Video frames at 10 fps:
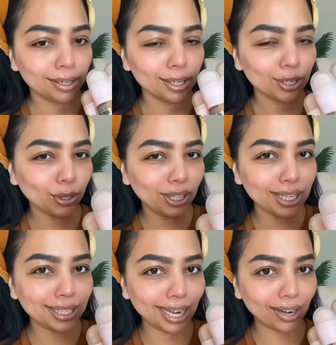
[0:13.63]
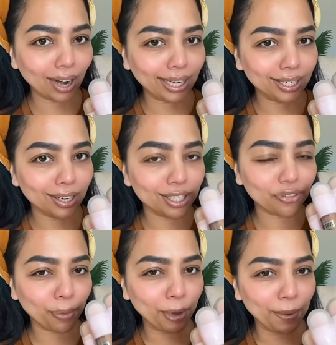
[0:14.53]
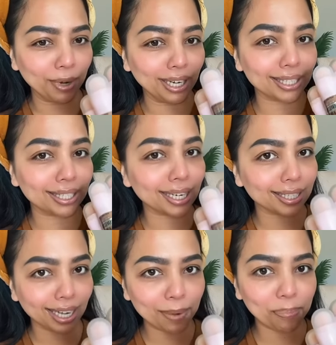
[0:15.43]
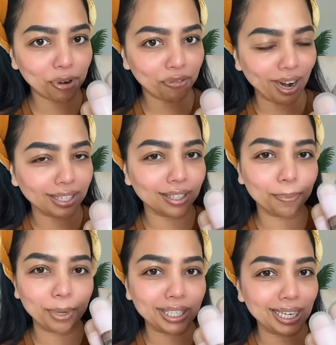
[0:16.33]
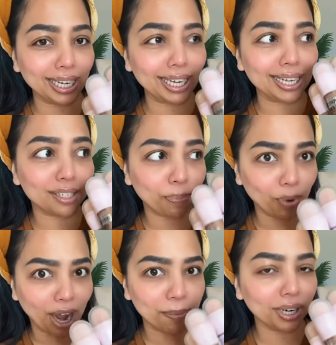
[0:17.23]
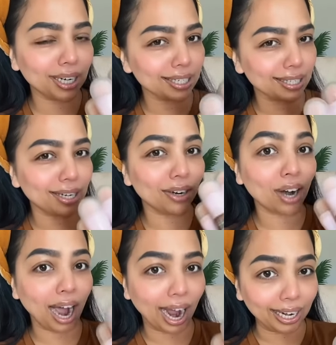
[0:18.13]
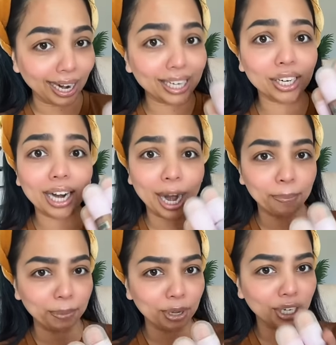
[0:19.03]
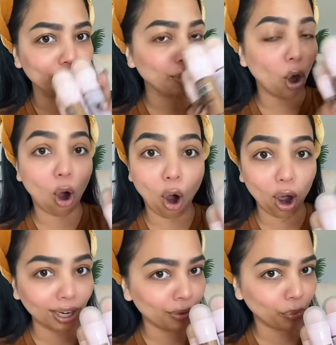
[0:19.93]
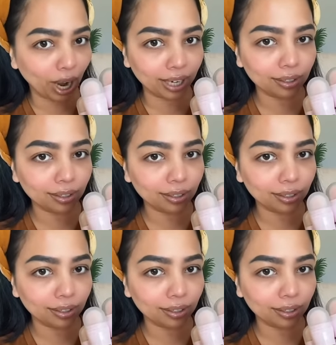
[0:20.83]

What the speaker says: So this thing right here is from Maybelline. It's their Skin Perfector. Basically, it's primer, concealer, highlighter, and BB cream all in one.